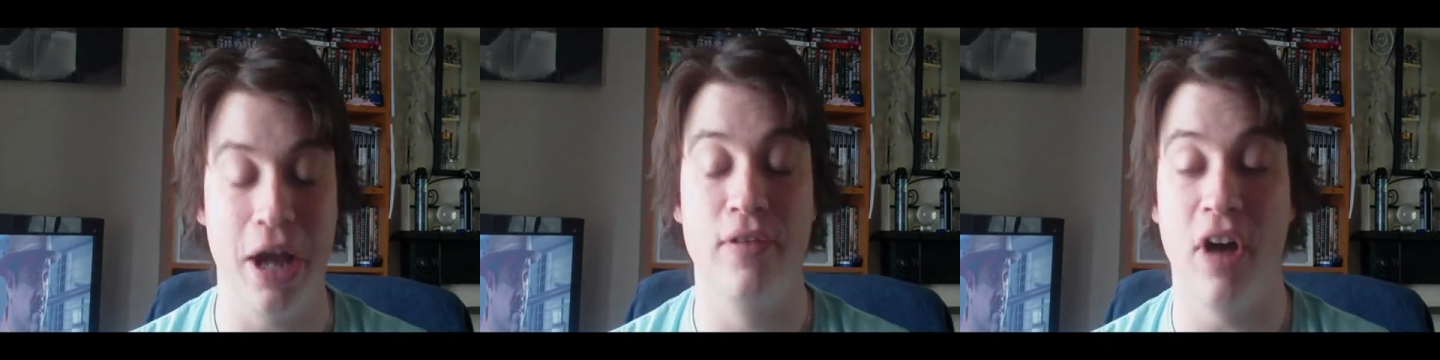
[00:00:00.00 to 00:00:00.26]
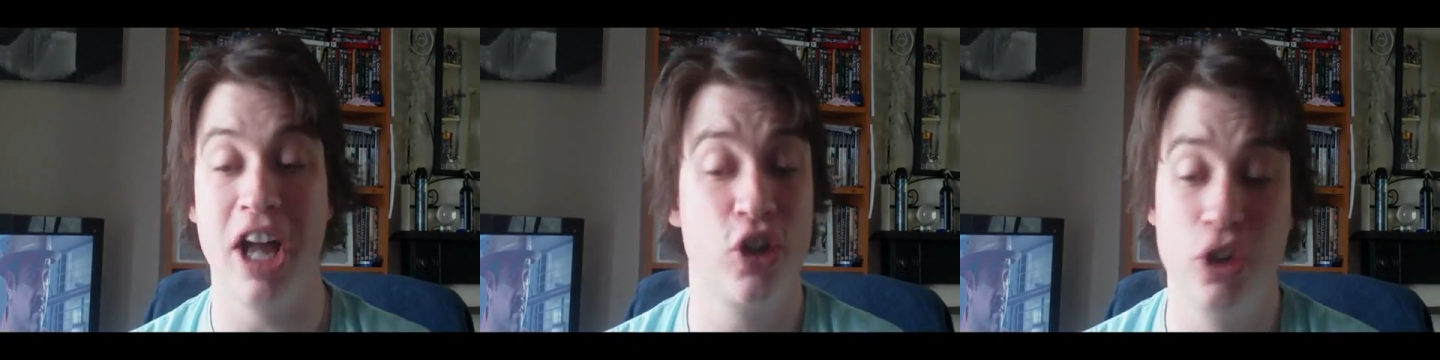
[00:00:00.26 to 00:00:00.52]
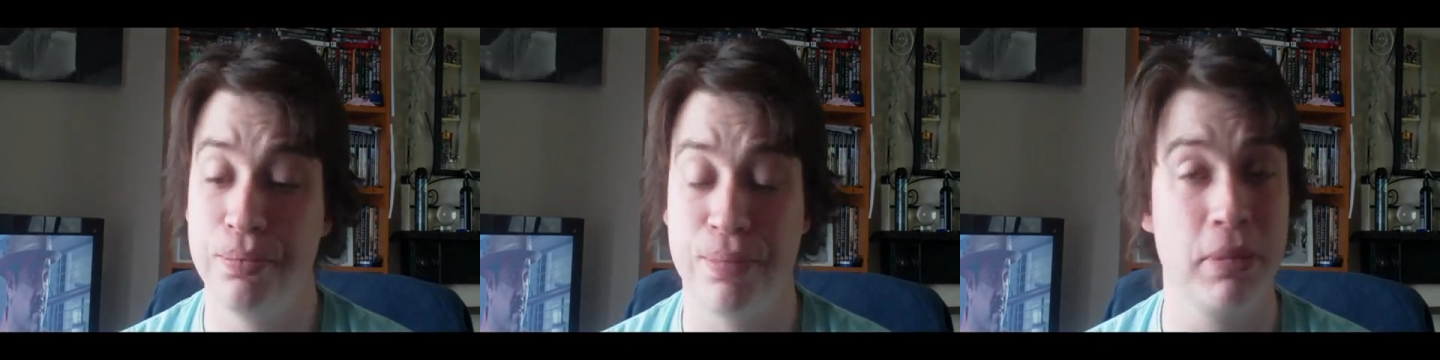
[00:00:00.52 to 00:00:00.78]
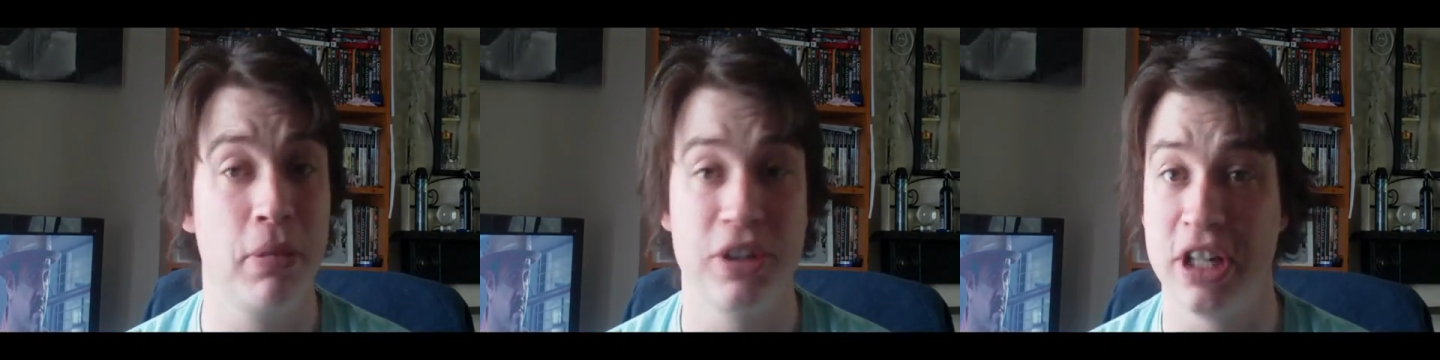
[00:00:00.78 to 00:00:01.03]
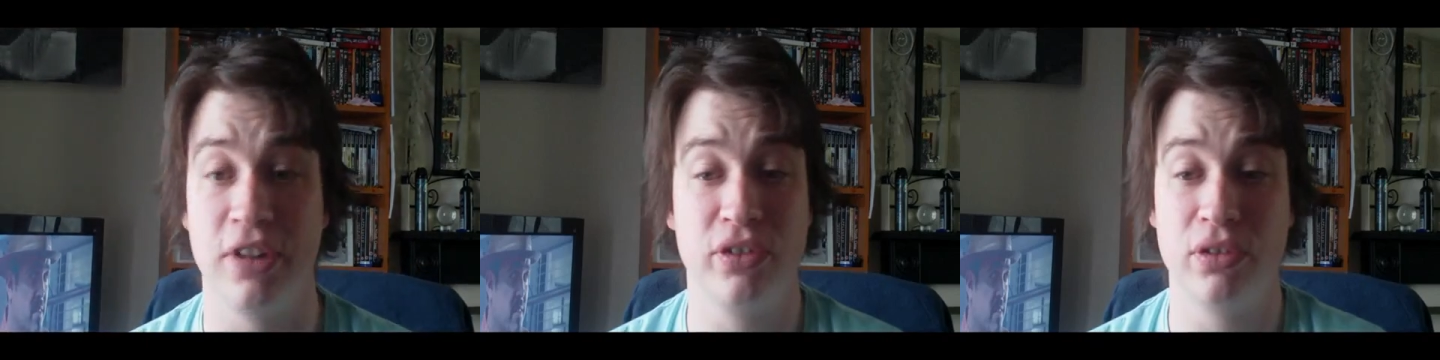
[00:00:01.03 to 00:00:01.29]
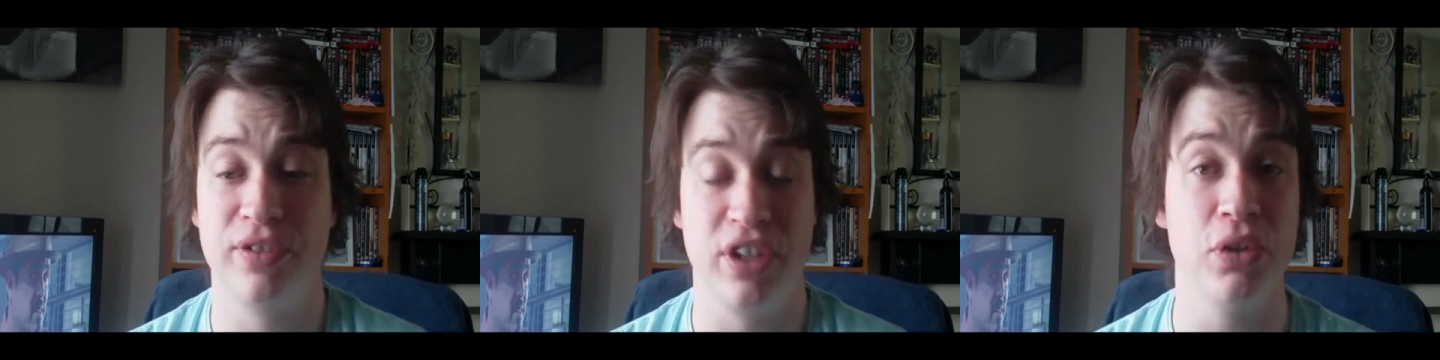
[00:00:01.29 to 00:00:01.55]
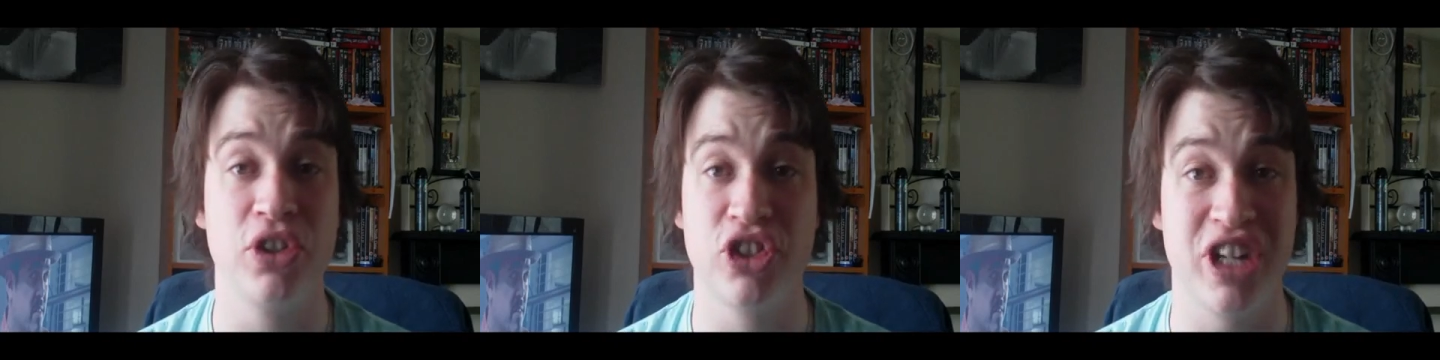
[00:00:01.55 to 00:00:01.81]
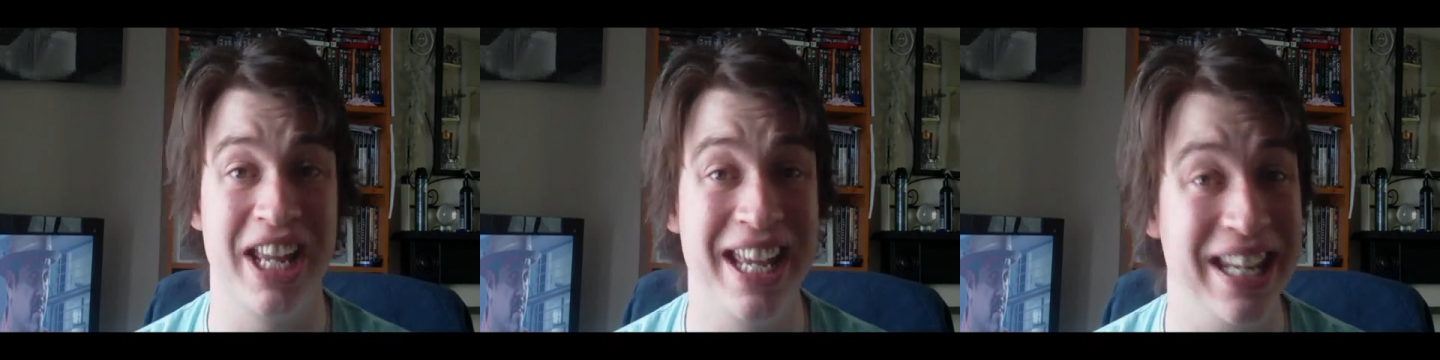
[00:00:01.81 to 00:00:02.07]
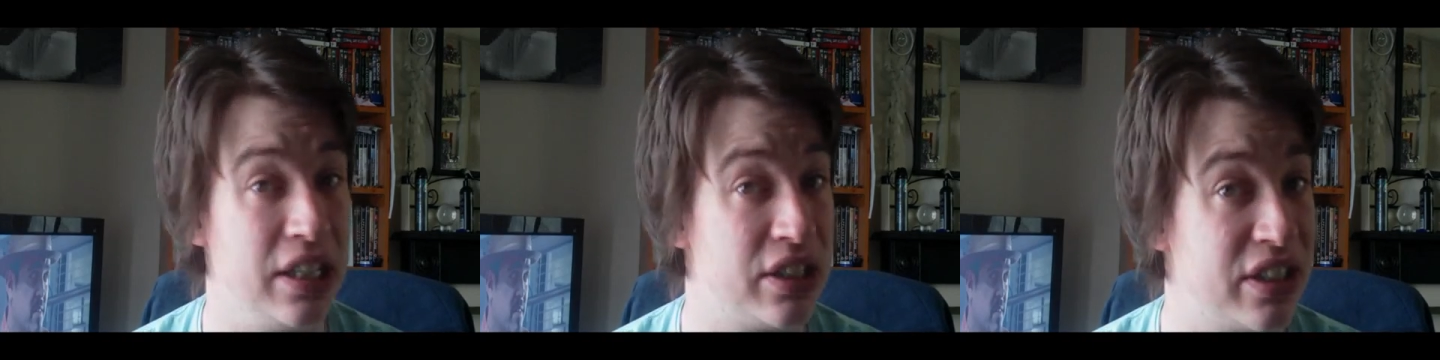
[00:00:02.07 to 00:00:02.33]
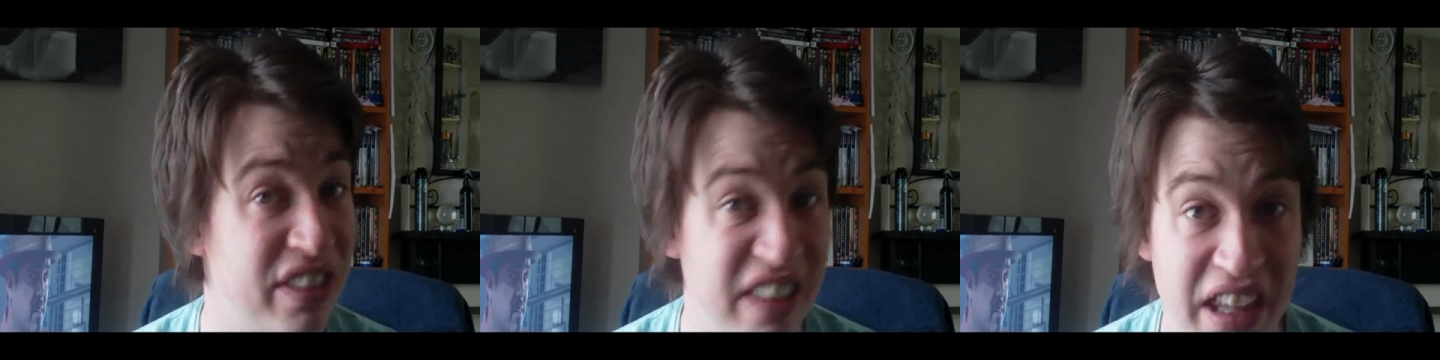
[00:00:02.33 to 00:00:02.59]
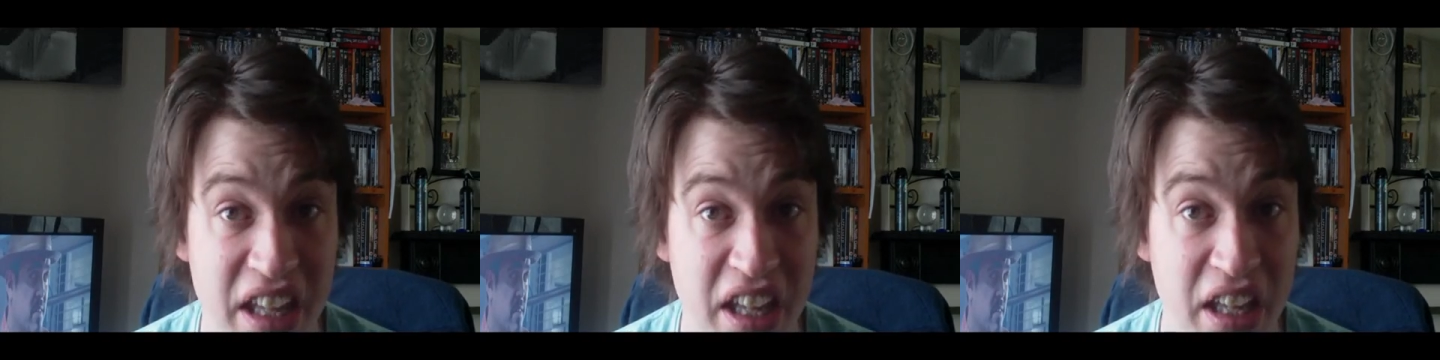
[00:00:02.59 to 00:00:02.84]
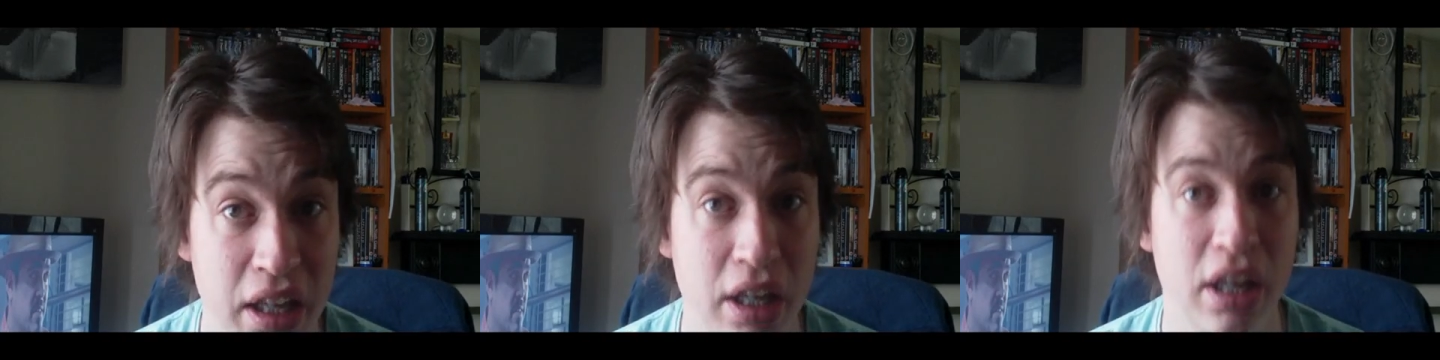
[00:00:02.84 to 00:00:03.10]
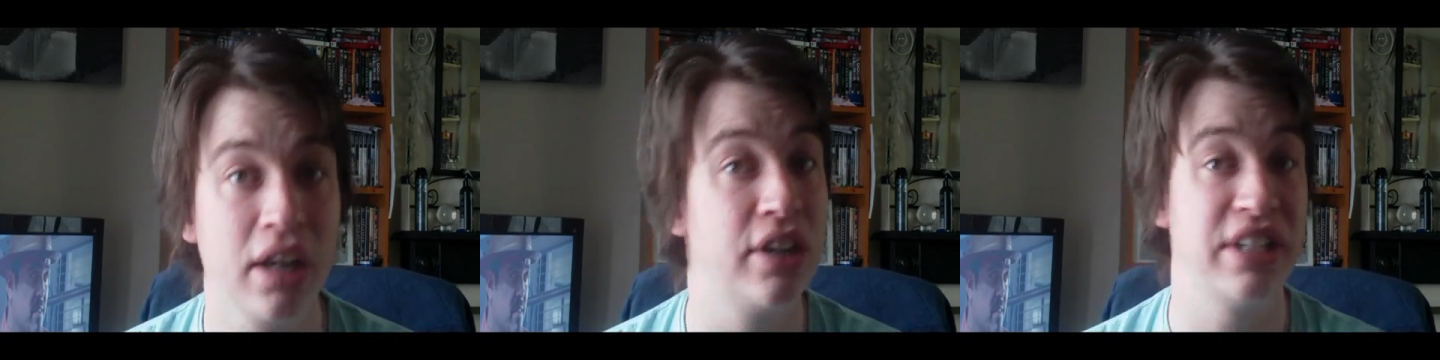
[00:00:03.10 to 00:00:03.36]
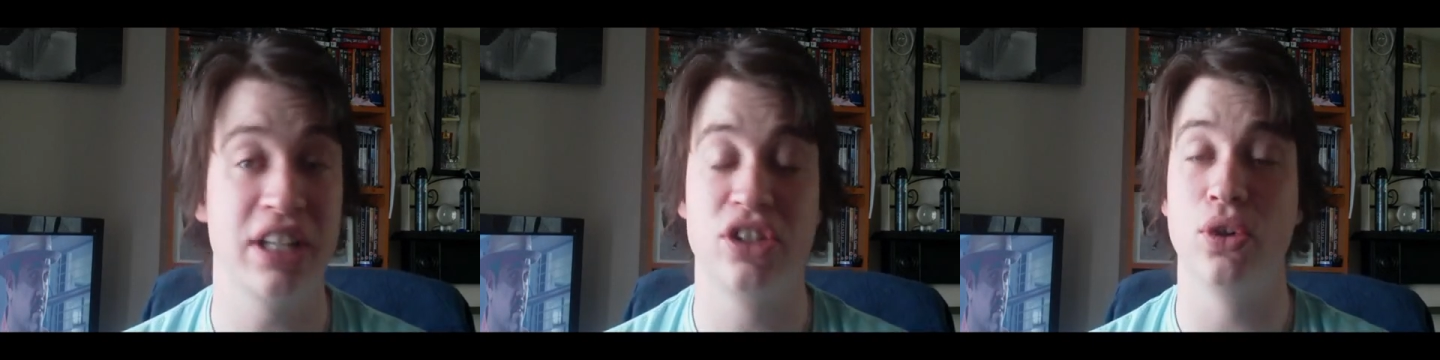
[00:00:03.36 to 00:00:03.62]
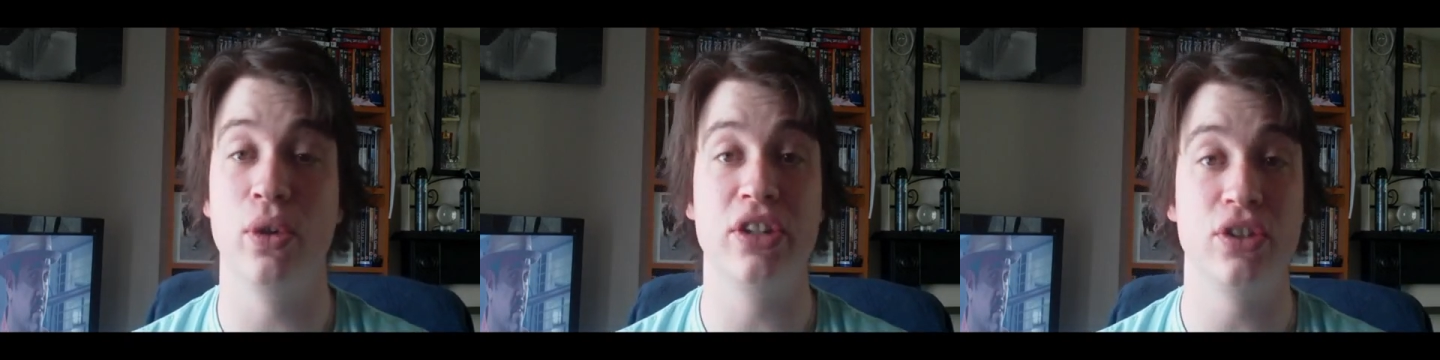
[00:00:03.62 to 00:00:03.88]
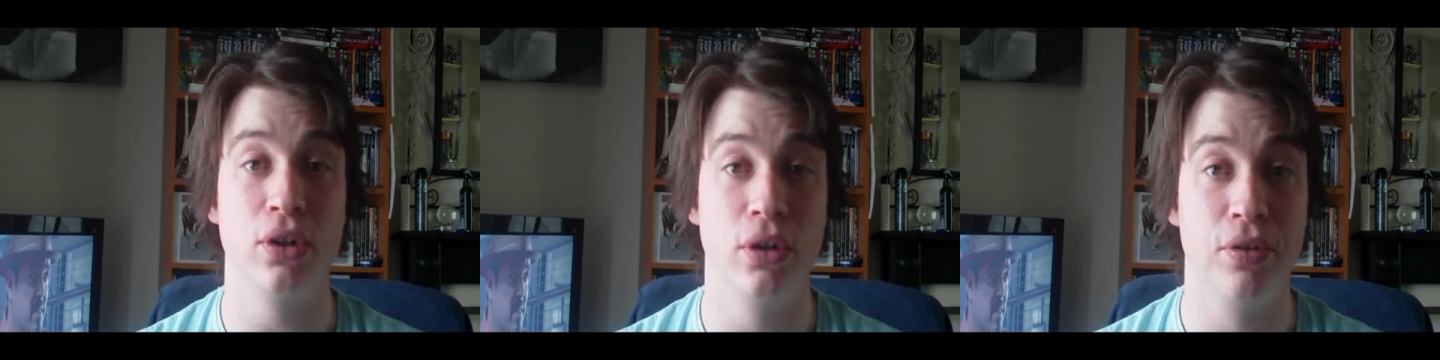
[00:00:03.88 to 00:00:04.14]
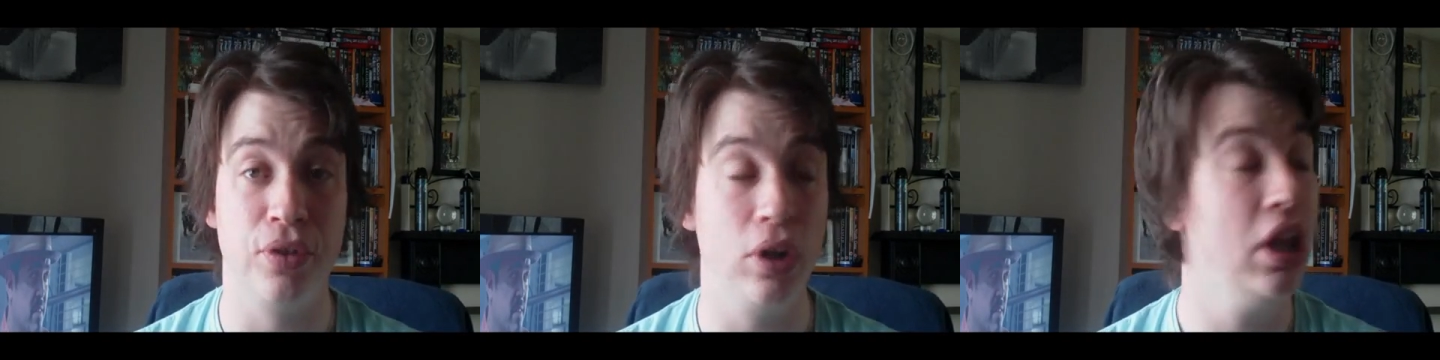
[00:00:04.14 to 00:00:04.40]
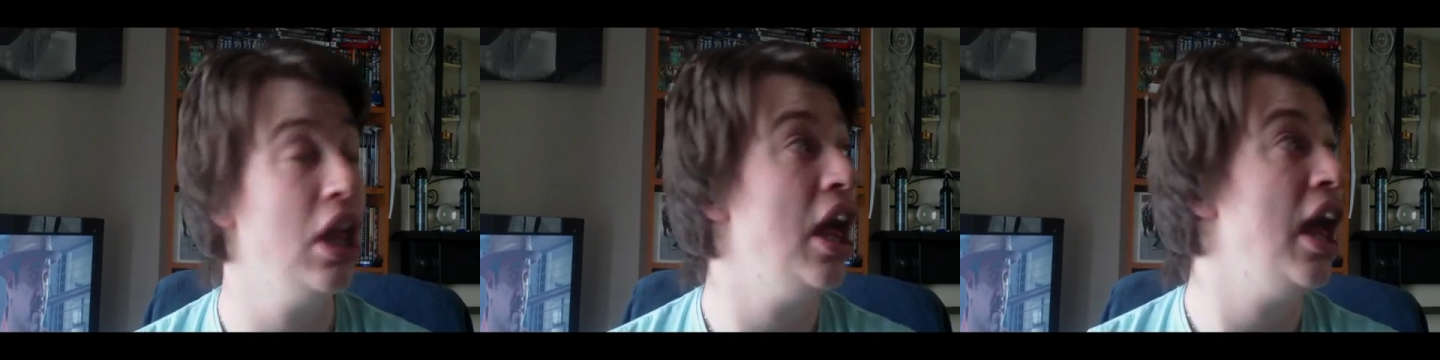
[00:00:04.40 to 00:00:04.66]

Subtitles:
However, I couldn't bring myself to review such a hideous thing, because that toy is awful.